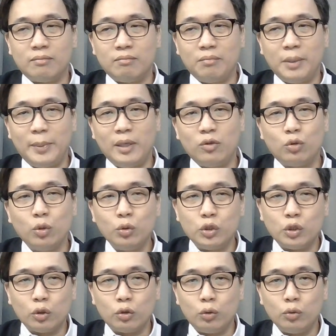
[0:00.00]
maybe in
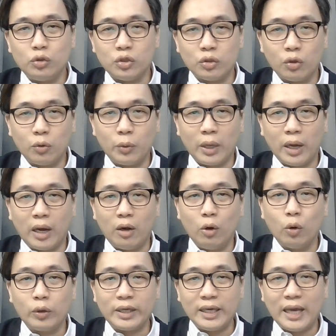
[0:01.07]
2020 we are
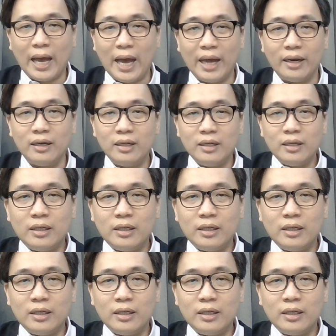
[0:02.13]
looking at